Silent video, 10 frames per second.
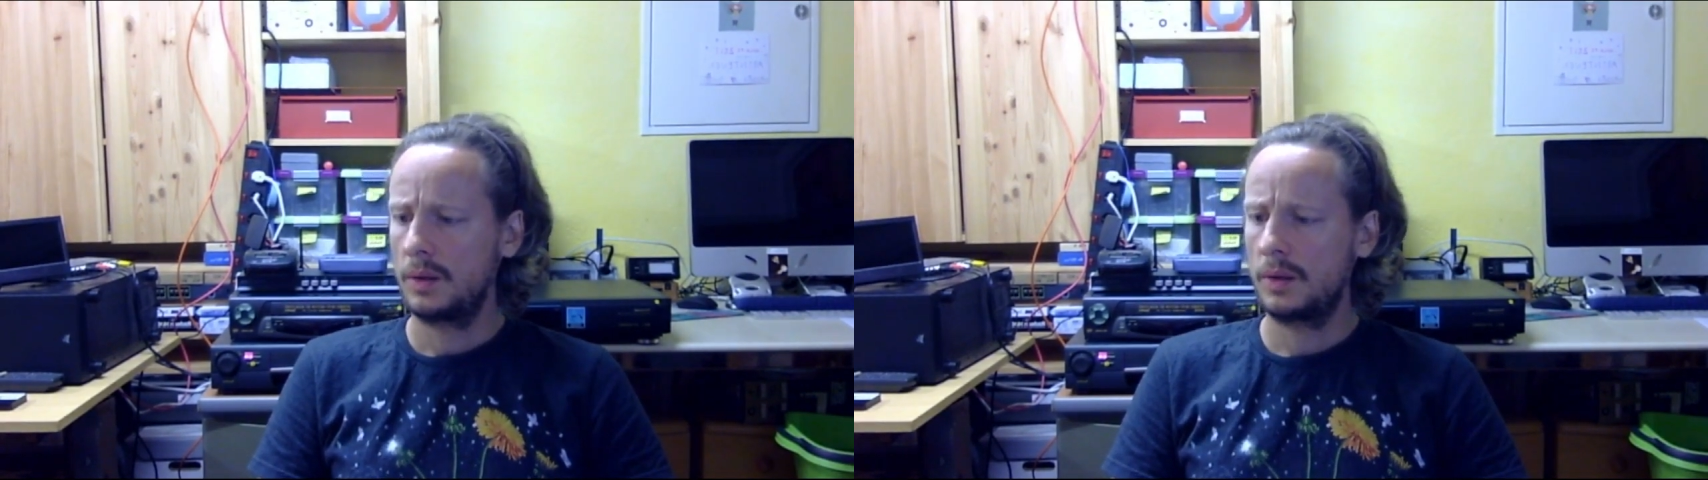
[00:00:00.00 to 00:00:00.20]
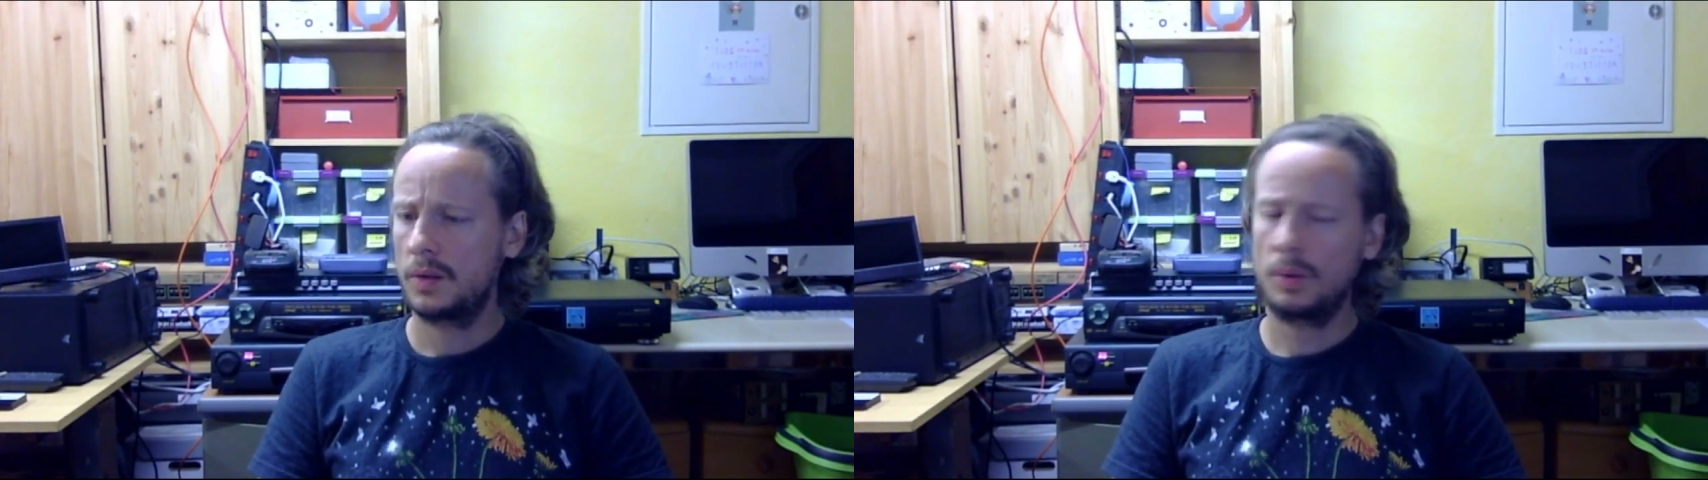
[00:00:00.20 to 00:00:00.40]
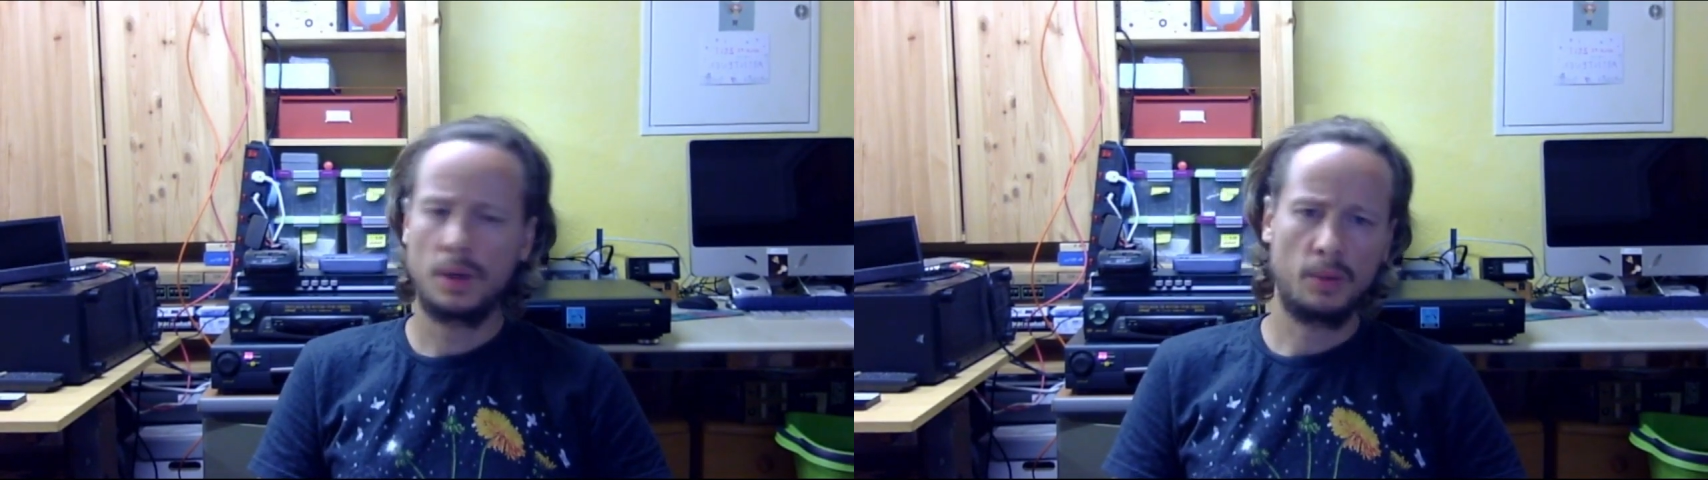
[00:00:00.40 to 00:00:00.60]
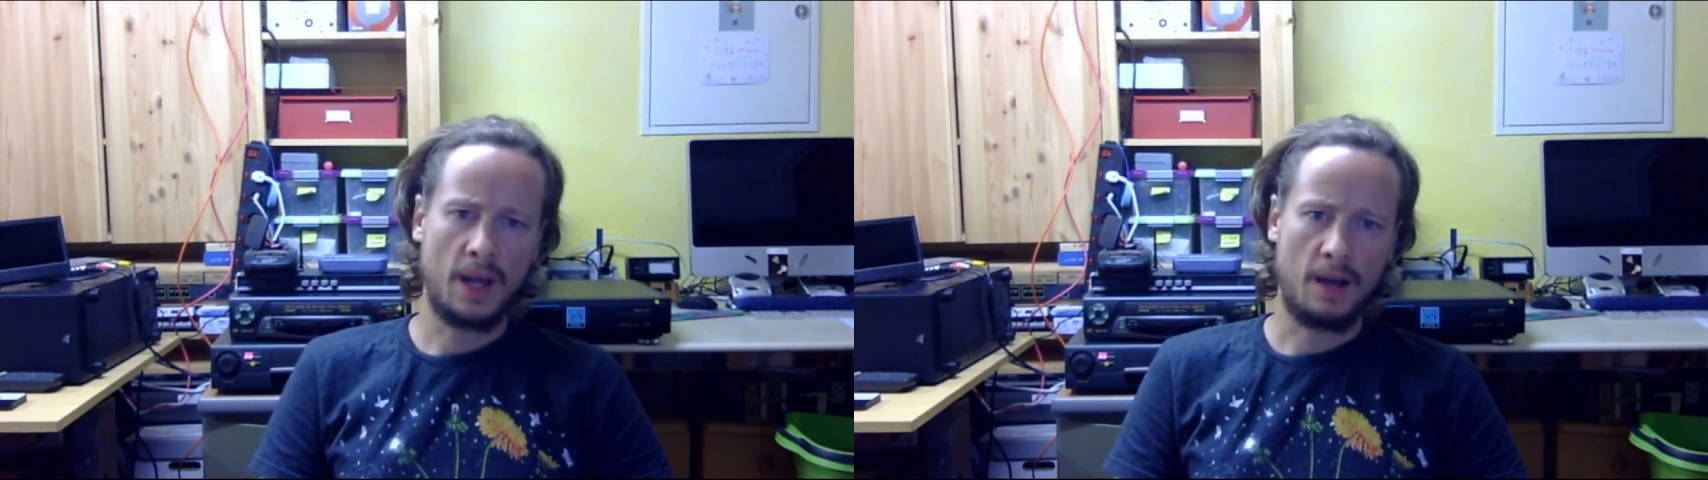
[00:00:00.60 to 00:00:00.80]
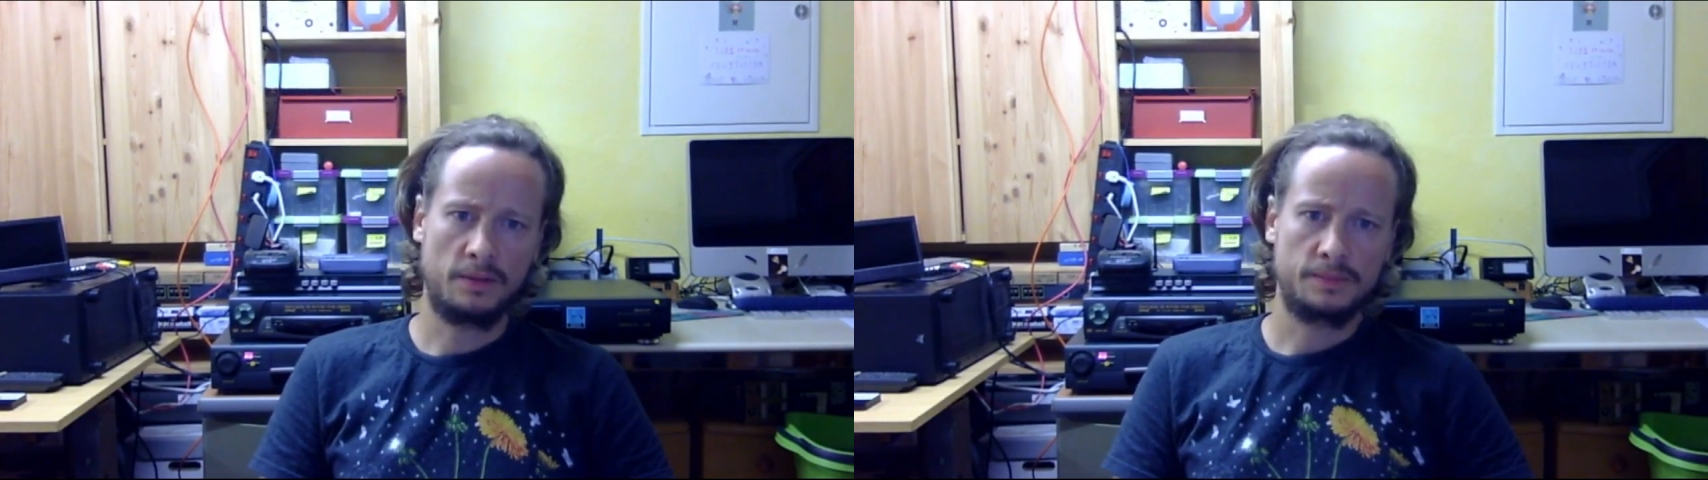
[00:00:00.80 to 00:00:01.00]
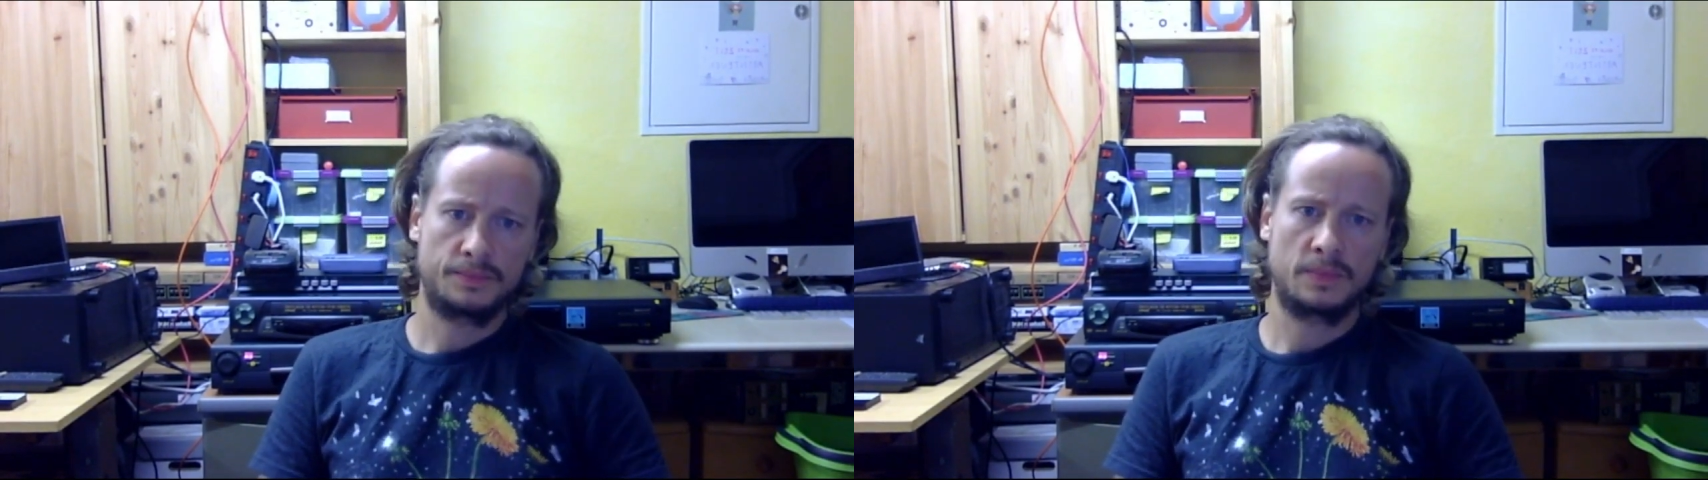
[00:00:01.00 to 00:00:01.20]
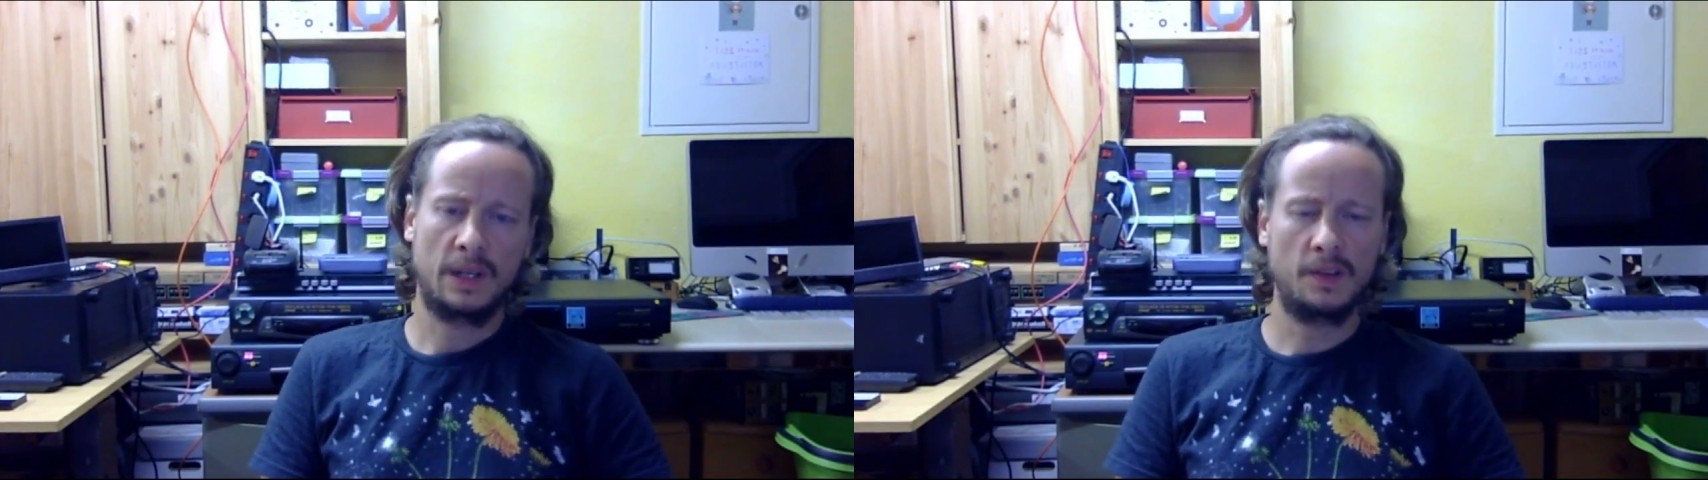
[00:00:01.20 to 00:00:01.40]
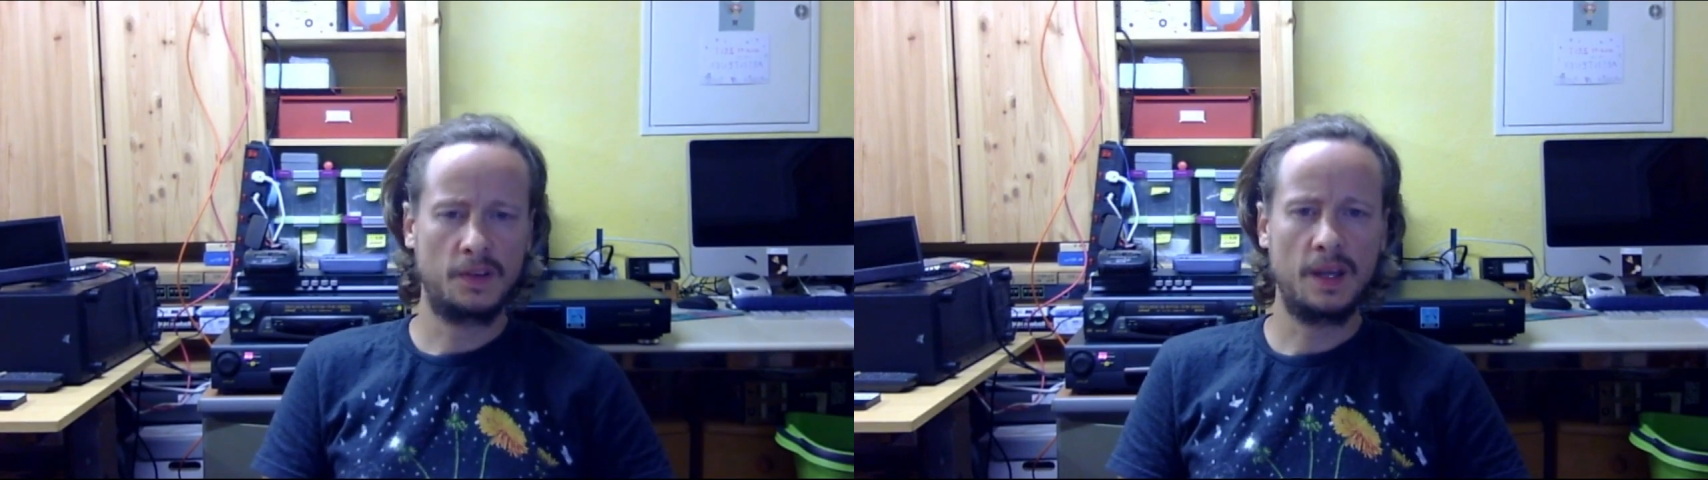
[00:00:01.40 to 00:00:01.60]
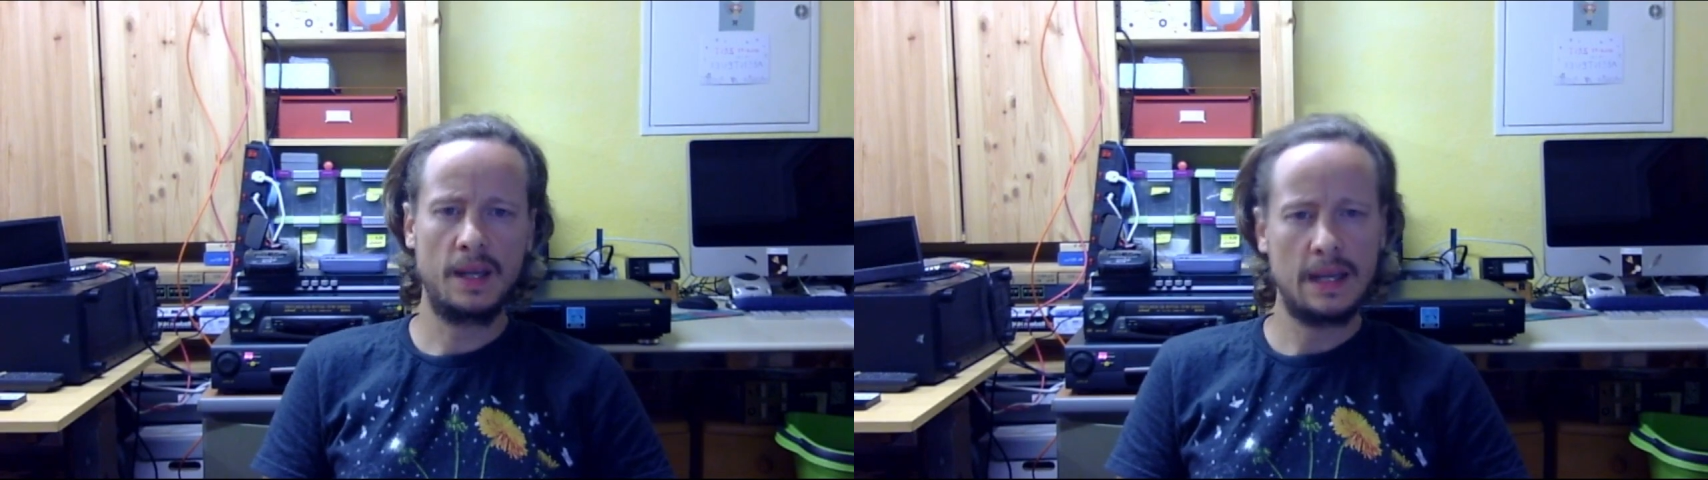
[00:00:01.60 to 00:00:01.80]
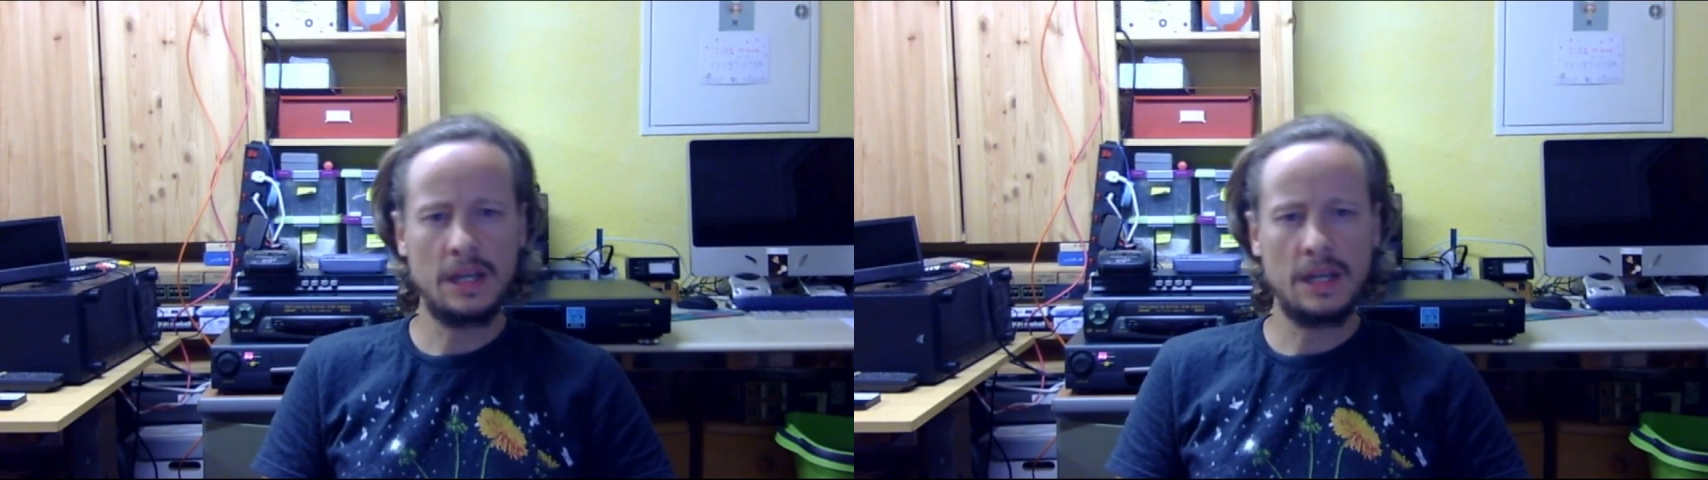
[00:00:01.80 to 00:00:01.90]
So what do we have? Let's say